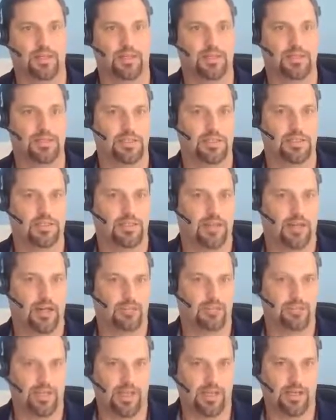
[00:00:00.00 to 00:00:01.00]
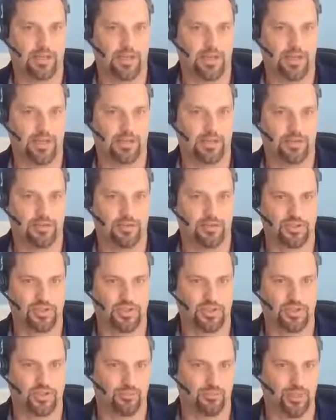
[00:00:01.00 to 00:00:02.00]
And this is going to update, and you'll
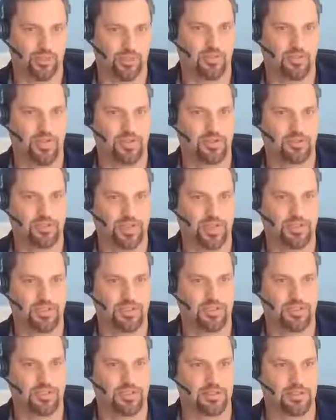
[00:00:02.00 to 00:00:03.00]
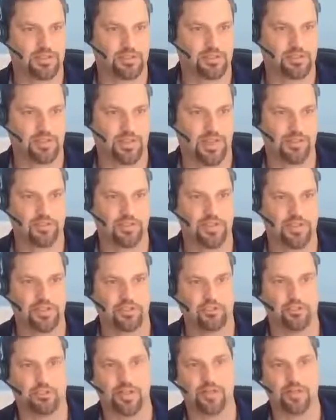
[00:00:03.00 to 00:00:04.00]
see all the B++s kind of
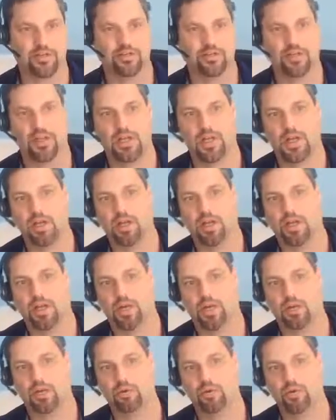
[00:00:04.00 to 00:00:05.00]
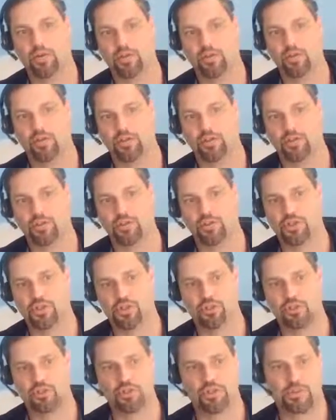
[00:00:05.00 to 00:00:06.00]
disappear. We can also
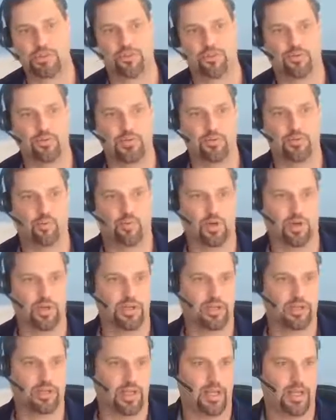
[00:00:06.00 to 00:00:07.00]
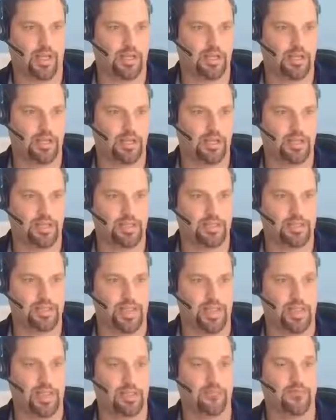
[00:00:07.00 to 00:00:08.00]
choose if we want a
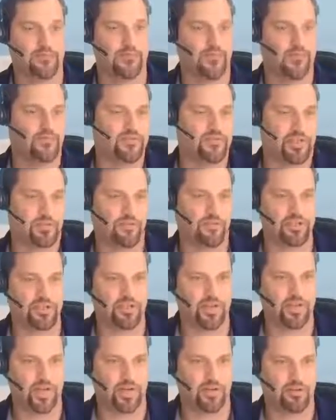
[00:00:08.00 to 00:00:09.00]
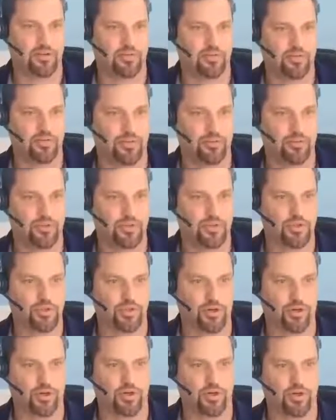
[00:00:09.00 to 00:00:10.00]
10 to 15% free
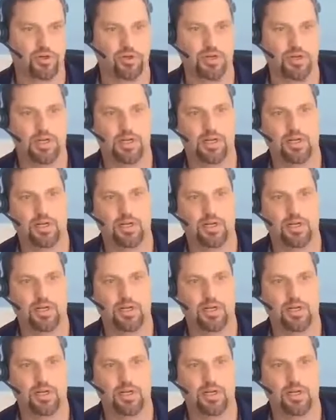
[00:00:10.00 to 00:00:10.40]
withdrawal,